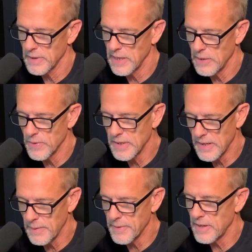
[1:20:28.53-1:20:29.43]
he would
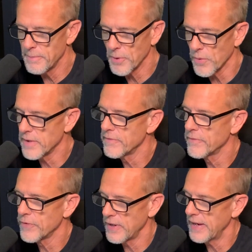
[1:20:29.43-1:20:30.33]
keep it in port
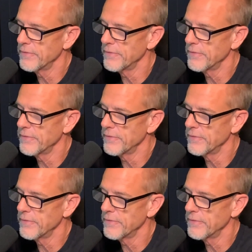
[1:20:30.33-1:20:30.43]
forever.